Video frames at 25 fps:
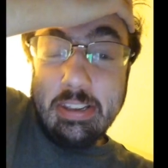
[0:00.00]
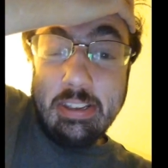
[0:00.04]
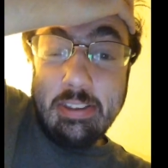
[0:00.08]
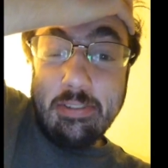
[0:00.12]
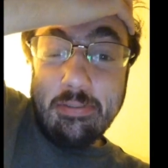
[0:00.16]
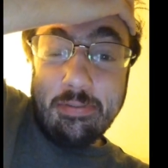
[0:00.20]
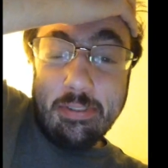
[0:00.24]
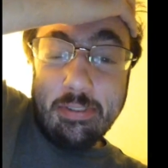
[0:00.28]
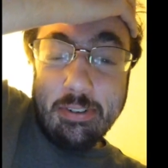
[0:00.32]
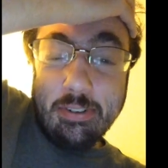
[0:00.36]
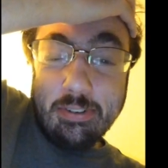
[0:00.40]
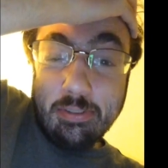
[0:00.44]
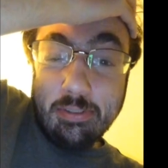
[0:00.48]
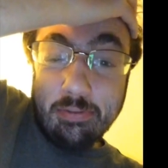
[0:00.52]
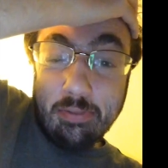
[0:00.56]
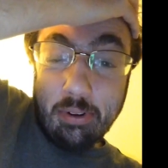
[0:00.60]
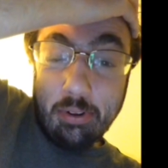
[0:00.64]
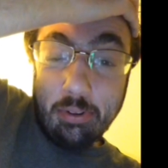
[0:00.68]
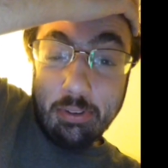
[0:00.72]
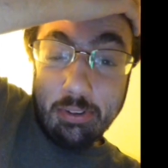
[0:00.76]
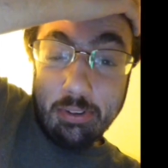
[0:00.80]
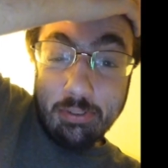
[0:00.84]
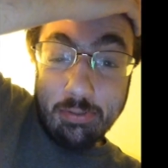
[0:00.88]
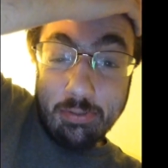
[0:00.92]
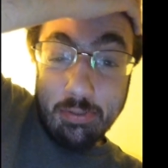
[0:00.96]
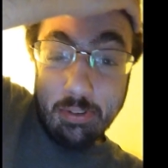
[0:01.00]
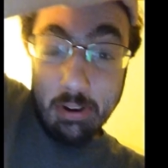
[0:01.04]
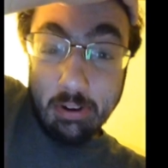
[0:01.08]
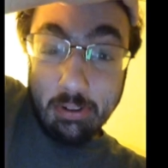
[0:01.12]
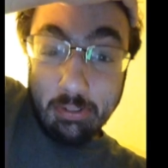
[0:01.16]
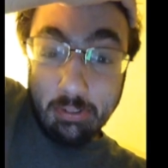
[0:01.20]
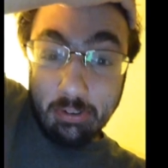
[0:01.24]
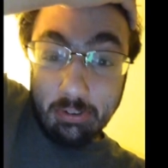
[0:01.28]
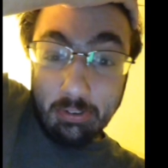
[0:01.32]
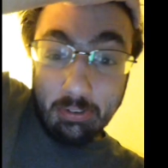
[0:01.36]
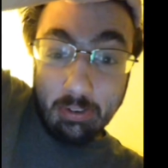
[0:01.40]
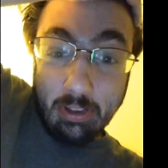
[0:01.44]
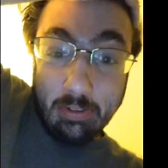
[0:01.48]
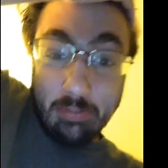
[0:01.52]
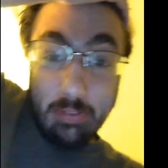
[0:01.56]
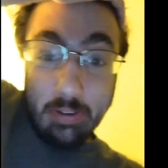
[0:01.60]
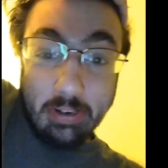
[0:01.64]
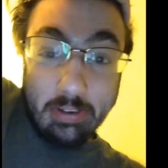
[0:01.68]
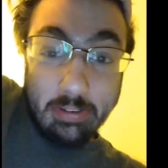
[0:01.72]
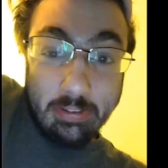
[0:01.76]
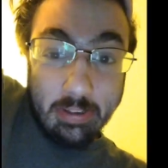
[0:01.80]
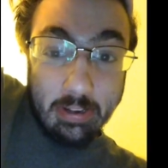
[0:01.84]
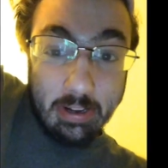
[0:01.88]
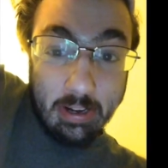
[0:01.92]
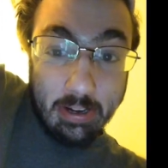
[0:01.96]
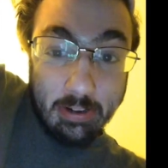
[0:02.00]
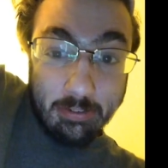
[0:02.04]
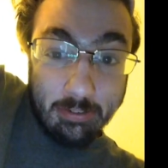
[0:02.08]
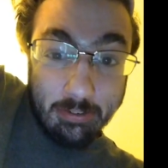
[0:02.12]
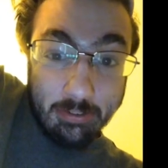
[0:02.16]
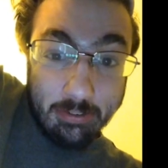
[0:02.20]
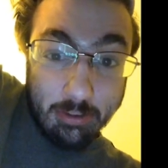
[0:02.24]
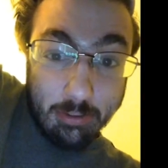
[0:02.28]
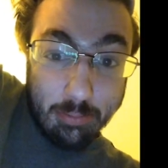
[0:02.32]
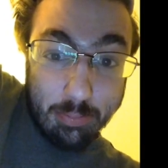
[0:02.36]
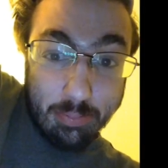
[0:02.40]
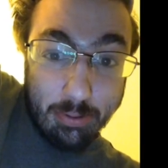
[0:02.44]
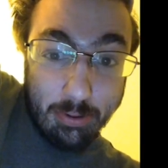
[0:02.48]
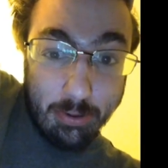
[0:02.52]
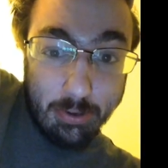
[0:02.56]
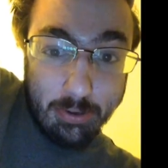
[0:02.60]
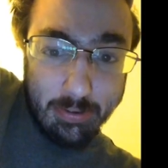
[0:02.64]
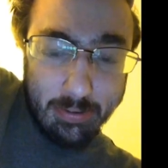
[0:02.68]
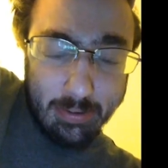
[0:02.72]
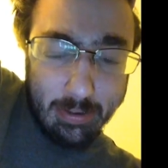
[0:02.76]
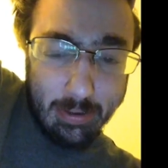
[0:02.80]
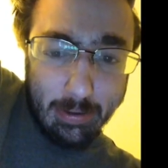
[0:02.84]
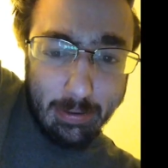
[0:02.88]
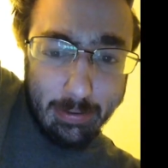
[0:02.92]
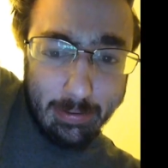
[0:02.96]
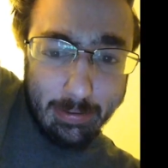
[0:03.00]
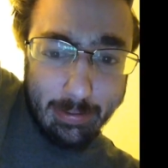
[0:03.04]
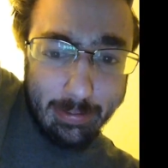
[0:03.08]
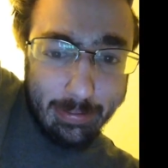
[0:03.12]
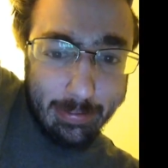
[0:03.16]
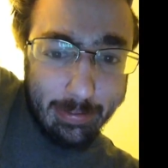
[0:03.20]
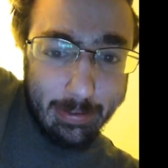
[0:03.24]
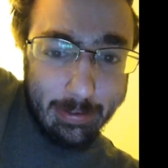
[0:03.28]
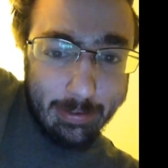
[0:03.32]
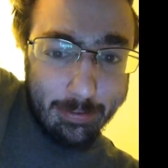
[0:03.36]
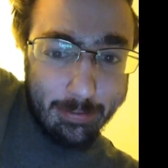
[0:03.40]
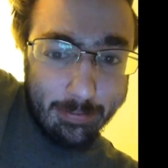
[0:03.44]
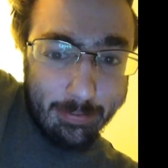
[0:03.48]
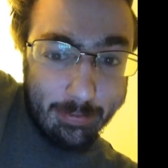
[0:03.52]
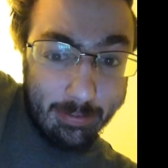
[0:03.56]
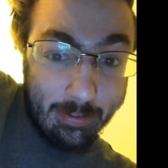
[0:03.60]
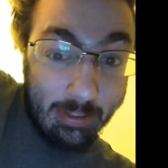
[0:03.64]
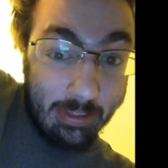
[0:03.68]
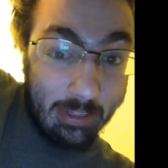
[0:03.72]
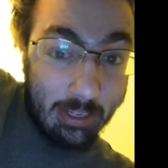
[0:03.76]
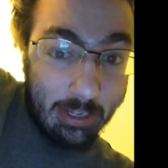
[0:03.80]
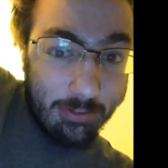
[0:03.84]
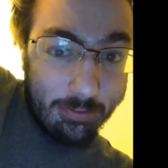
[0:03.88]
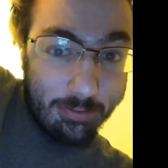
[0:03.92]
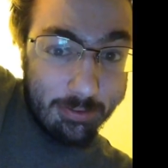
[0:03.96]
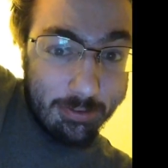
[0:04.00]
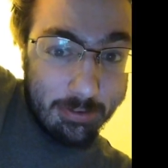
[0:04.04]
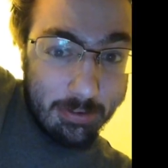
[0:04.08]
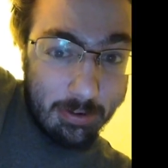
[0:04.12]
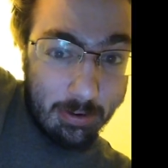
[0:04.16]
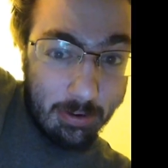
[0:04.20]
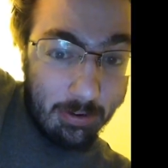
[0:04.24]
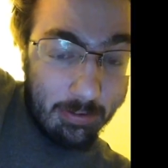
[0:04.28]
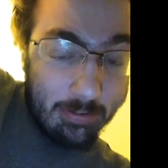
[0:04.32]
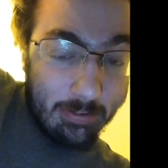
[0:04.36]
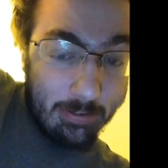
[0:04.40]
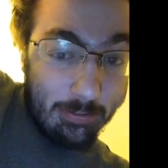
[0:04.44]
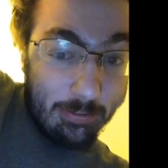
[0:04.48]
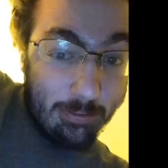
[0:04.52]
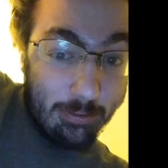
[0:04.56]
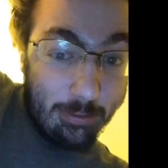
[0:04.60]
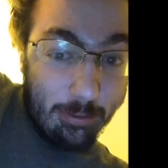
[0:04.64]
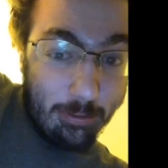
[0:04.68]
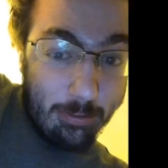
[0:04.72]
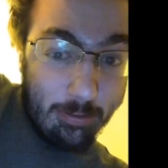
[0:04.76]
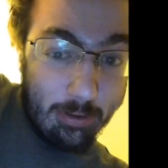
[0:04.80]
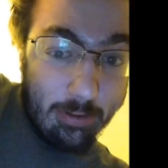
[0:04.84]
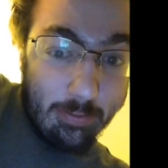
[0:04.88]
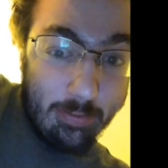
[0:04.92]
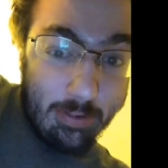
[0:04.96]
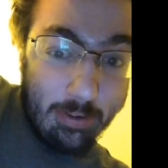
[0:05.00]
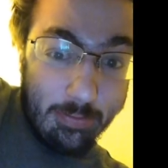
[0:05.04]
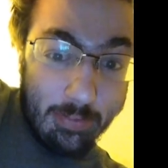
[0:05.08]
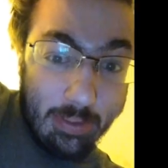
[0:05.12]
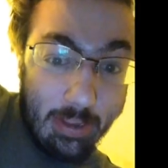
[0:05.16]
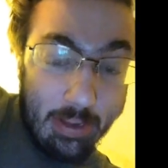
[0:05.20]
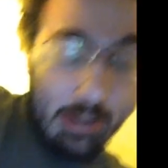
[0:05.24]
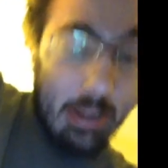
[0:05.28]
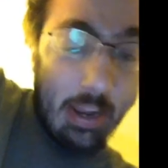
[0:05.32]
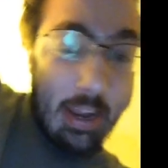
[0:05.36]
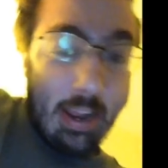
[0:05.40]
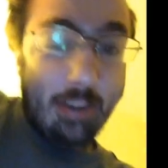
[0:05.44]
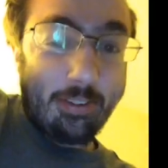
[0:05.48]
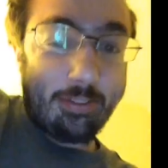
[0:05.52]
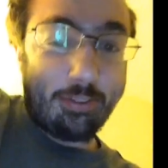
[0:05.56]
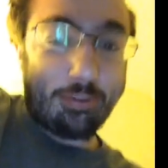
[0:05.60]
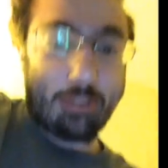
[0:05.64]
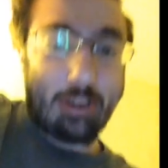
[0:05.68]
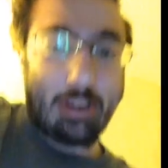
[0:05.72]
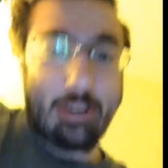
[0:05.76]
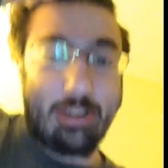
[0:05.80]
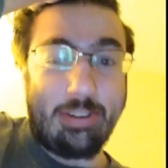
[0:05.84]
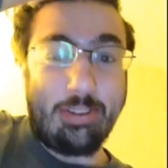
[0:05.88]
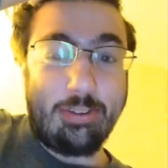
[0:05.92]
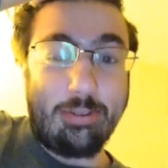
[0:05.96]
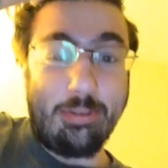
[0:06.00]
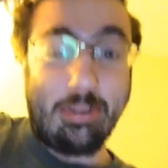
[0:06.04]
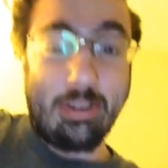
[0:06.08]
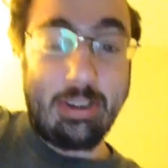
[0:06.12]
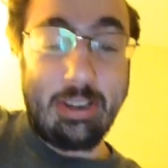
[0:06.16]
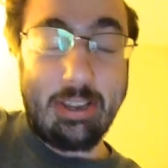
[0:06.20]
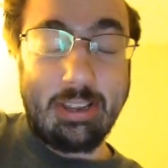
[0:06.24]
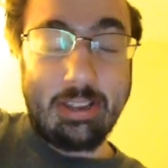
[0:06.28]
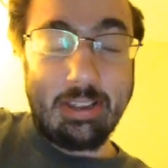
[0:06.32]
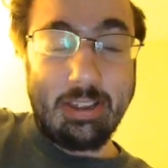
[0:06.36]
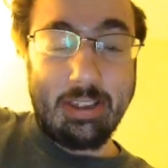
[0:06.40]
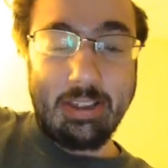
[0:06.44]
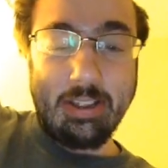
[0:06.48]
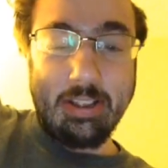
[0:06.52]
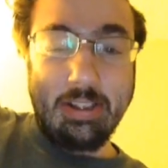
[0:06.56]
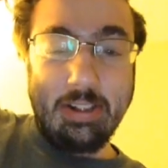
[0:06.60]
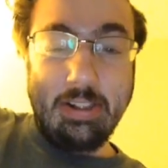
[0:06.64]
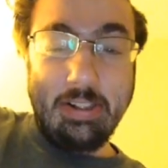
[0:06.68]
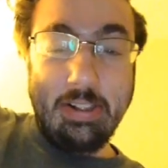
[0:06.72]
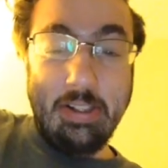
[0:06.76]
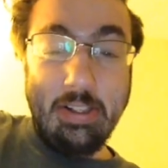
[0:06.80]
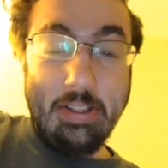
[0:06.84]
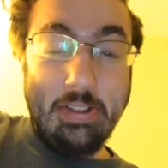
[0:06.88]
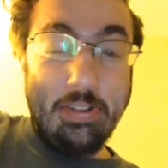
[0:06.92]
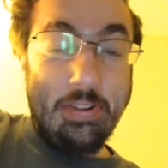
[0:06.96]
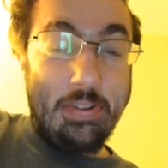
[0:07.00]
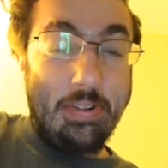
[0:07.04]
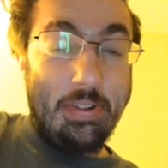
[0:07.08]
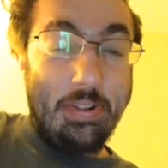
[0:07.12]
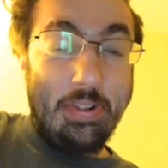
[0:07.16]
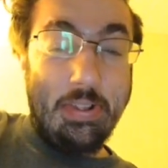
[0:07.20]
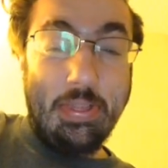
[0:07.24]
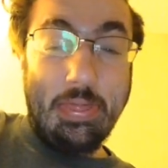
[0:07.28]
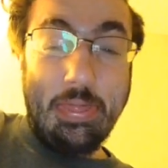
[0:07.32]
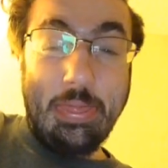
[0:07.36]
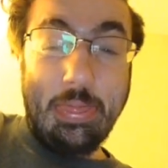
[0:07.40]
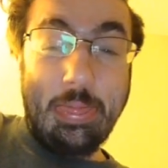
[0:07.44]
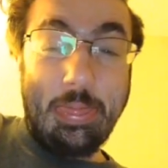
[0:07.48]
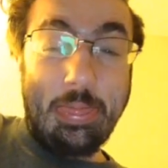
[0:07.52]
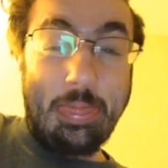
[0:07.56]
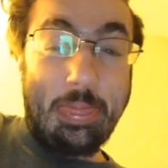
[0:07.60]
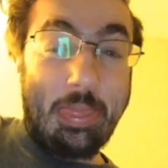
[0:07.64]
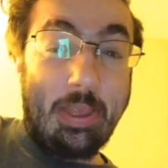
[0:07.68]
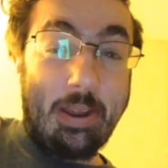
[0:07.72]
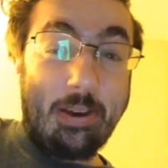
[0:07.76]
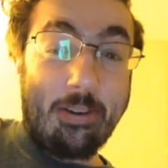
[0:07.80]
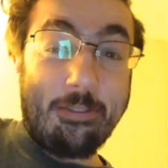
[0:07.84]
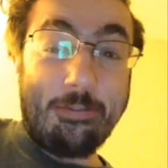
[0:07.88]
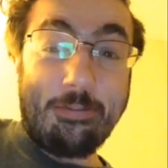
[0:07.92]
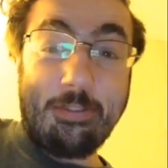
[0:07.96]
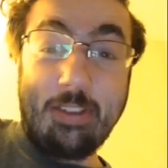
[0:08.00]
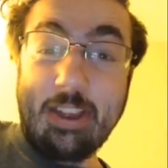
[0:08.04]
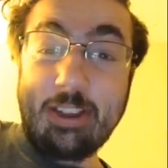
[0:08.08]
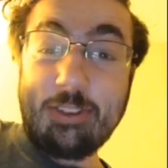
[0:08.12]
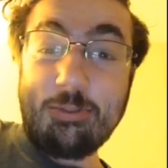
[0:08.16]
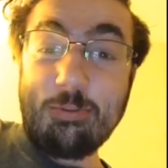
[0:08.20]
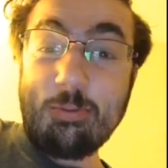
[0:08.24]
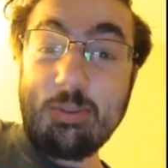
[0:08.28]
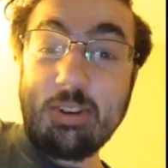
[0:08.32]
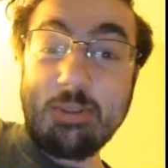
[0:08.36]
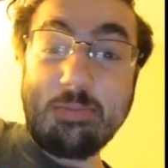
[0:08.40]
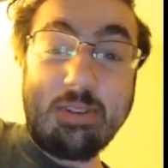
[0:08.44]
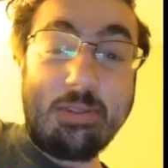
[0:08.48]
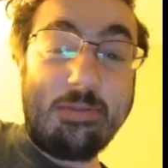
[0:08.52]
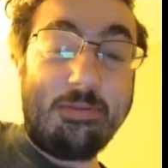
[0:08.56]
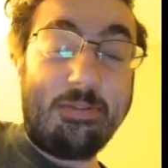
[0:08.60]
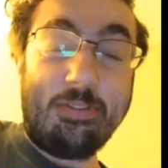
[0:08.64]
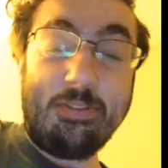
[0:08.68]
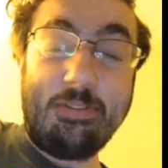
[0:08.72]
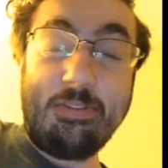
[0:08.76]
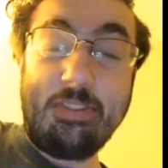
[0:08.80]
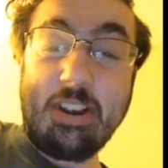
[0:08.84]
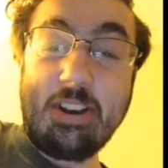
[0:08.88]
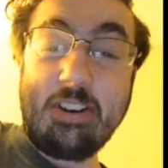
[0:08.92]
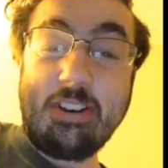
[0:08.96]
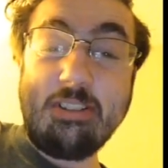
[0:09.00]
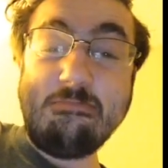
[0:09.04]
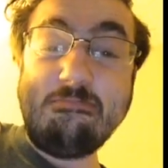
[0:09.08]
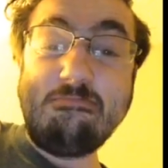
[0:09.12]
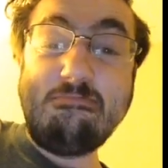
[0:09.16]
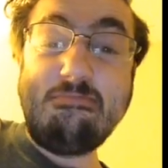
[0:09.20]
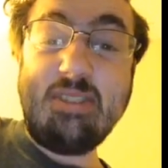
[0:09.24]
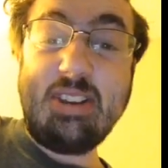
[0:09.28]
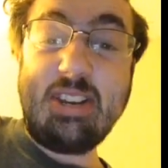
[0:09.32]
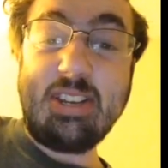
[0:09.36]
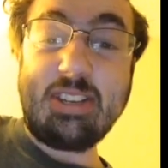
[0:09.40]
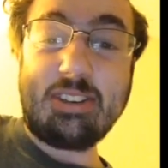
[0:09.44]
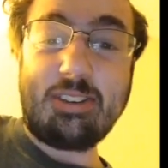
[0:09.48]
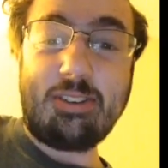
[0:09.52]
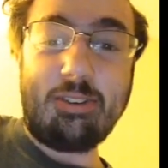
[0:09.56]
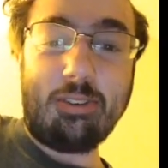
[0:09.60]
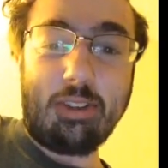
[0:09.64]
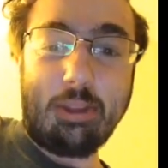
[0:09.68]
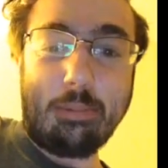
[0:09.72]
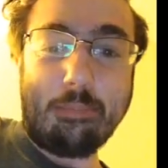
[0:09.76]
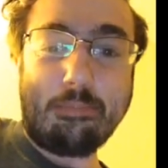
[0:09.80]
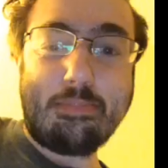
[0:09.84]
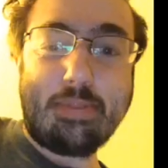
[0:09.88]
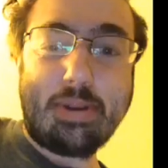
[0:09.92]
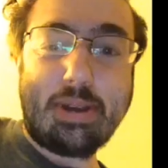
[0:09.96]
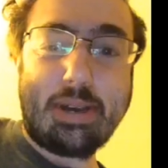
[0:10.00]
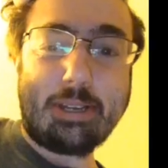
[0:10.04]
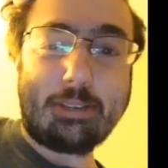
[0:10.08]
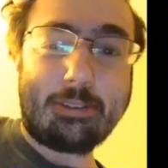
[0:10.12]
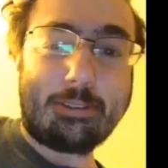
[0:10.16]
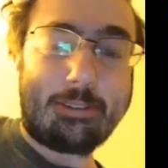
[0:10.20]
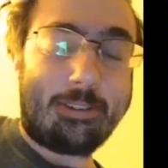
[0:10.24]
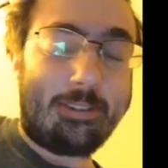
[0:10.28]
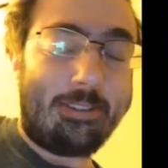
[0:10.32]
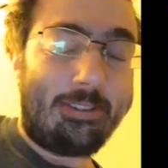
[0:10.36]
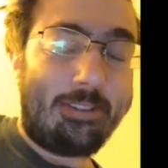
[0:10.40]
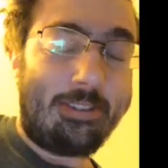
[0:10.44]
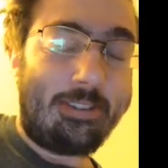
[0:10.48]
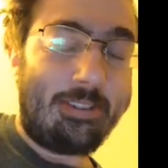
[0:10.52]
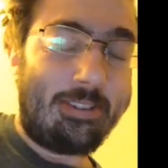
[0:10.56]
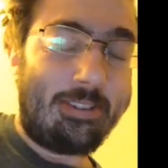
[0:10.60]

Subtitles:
First of all, there's very little evidence that actually supports that. That's for starters. And two, even if they had tried to do it, their effects would have been very minuscule at best.